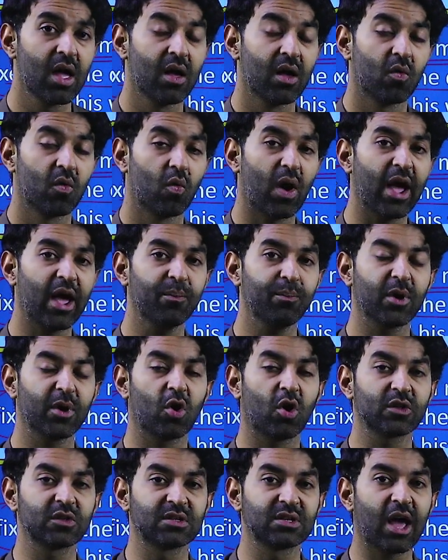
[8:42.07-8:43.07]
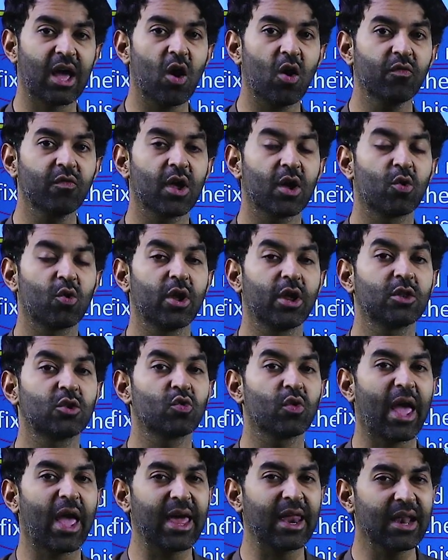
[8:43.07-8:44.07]
Why? Because now we are going to
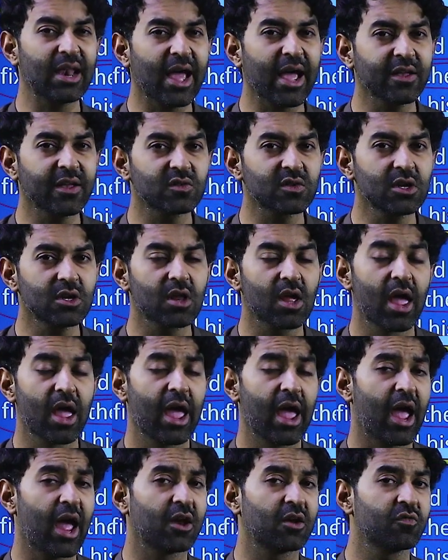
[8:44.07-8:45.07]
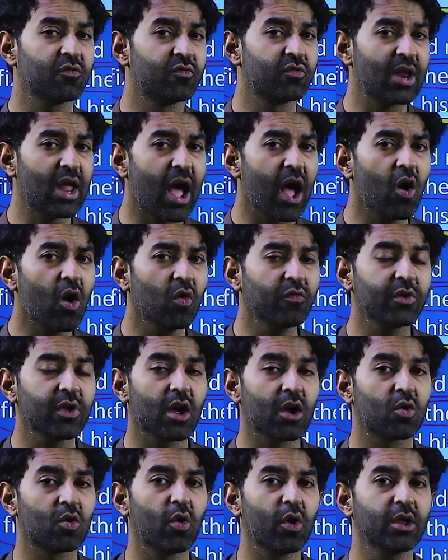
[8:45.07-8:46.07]
analyze it and now we are
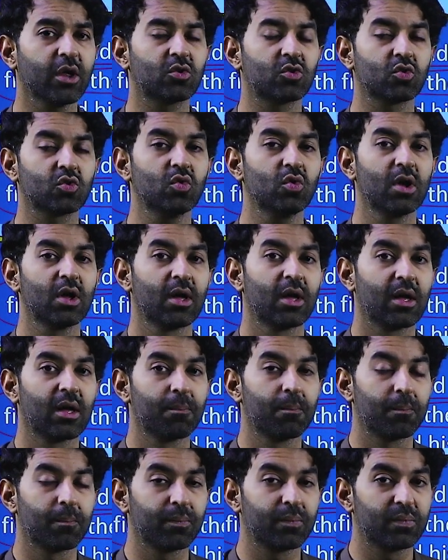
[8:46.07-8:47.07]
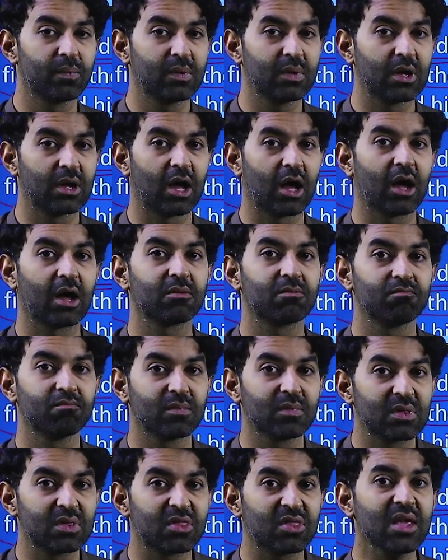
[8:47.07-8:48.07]
going to
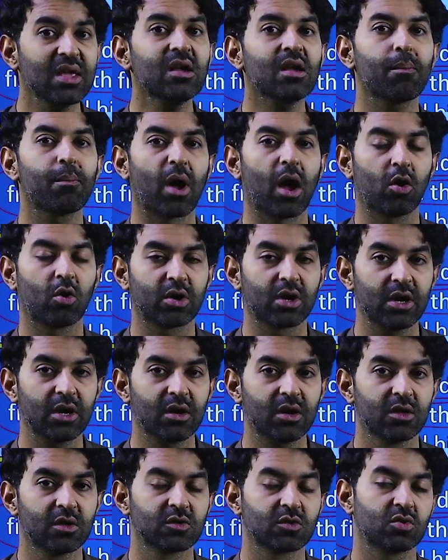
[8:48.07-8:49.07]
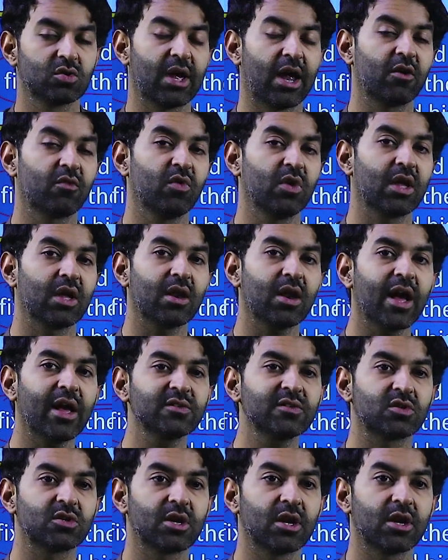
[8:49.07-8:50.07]
think about it so that we can
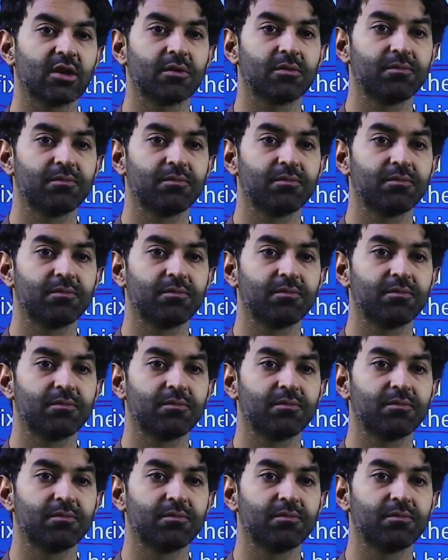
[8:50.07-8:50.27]
answer it.